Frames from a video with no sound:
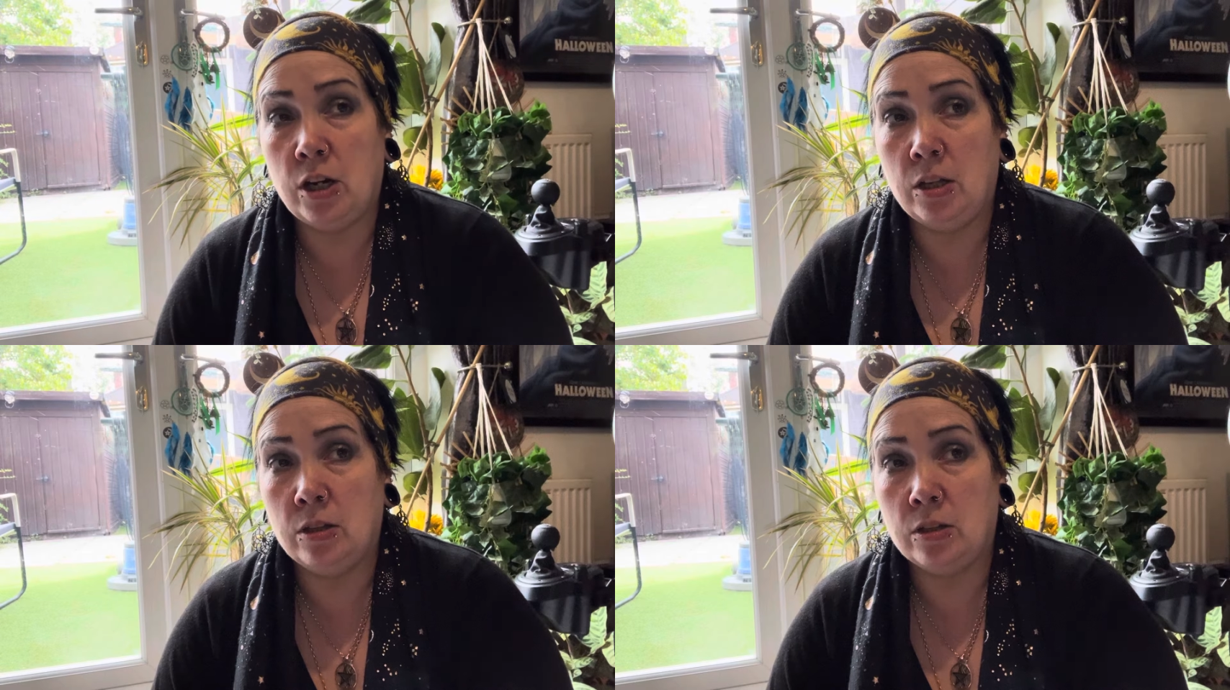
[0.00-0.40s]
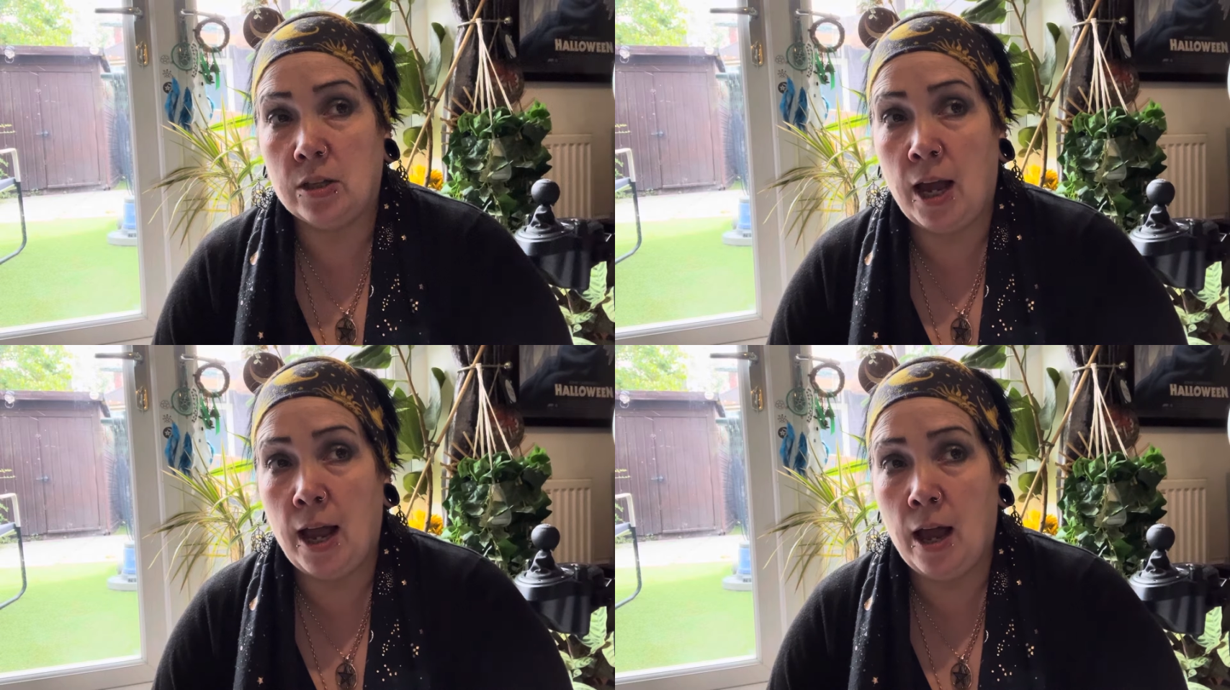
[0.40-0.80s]
in the
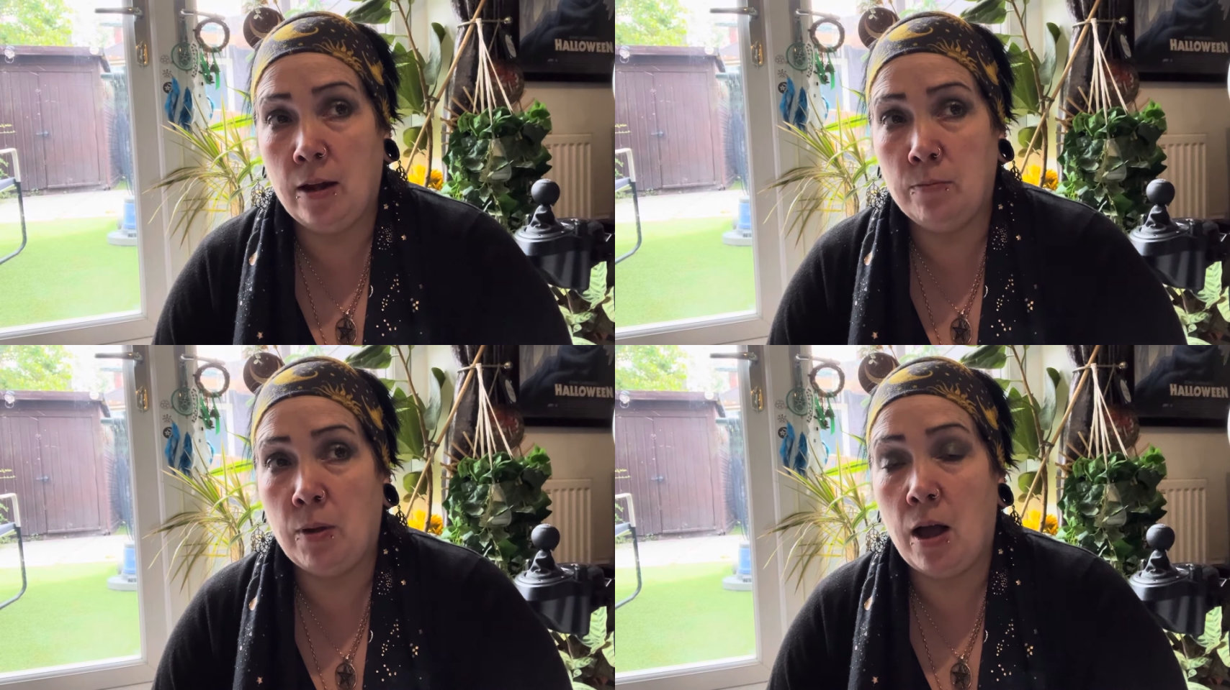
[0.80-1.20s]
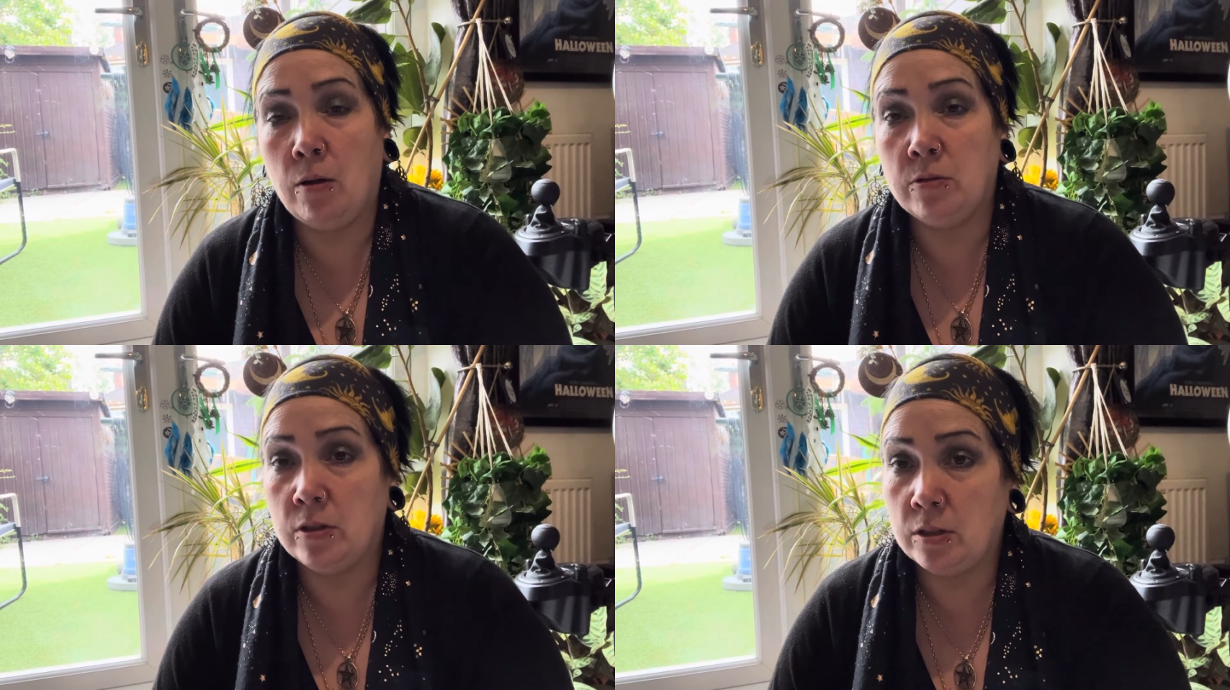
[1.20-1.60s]
town. But
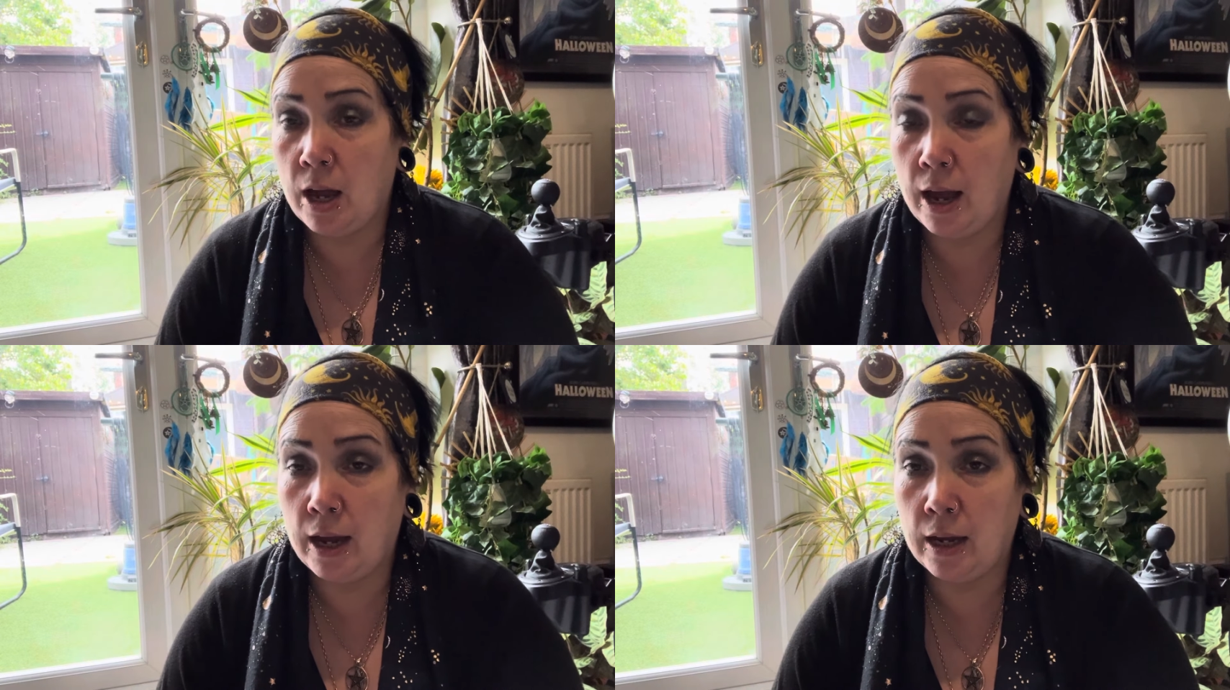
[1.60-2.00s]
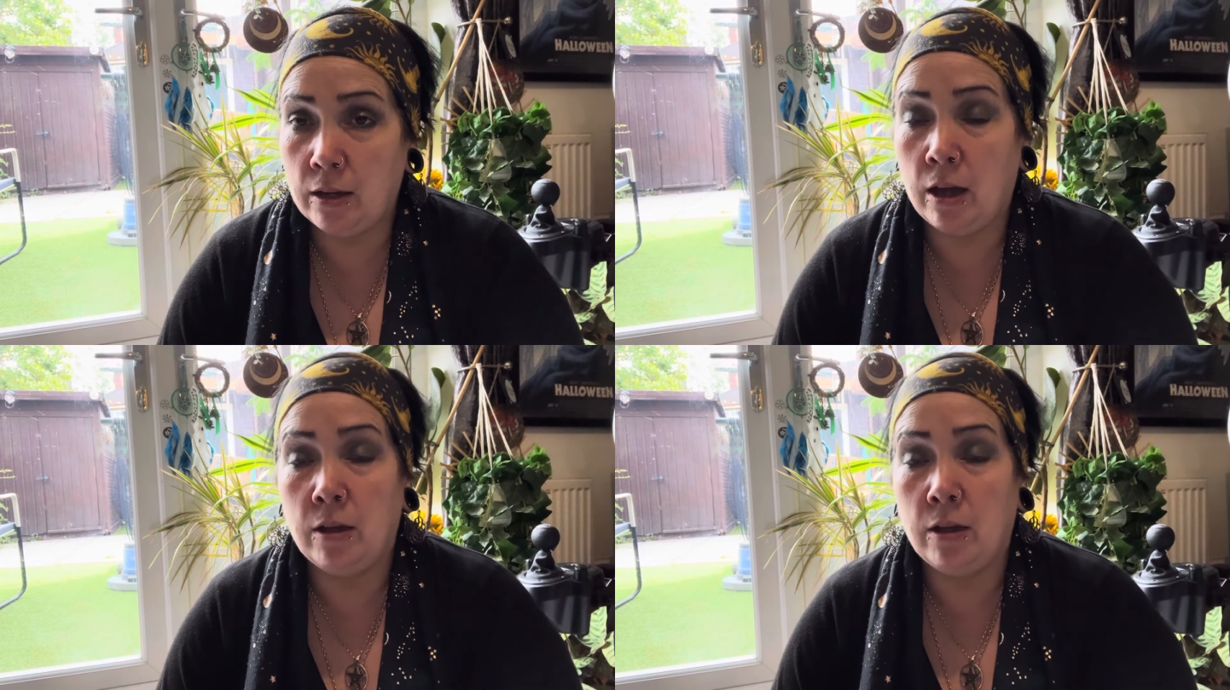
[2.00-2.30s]
today,